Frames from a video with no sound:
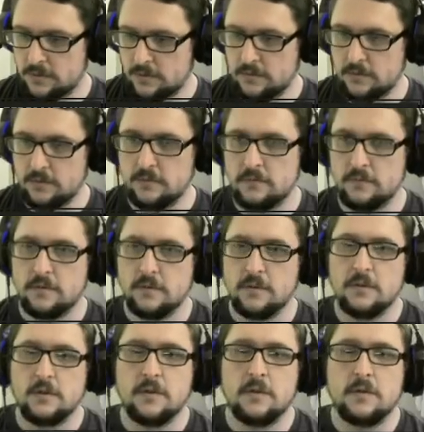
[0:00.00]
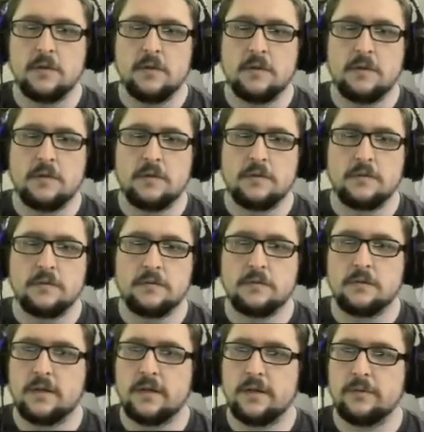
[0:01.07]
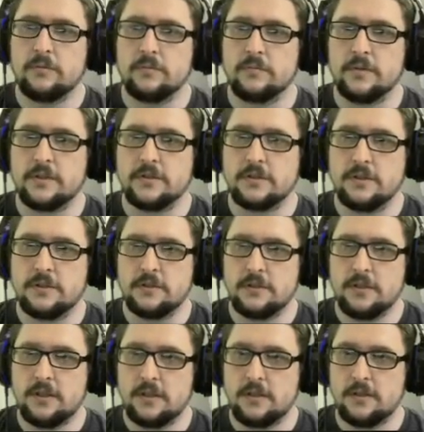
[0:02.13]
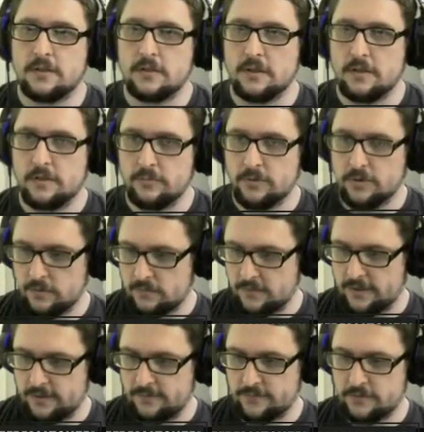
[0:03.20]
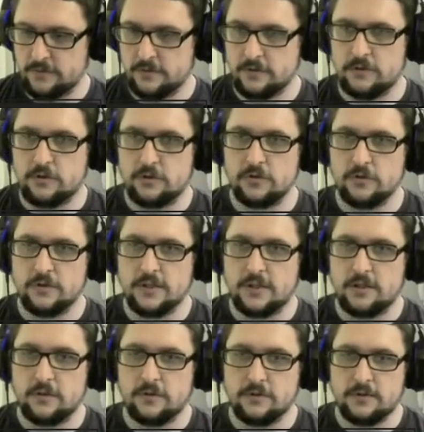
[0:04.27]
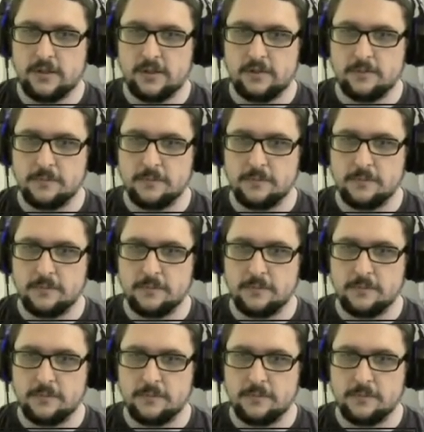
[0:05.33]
Okay. So I will rush in, and I will go after Don Quixote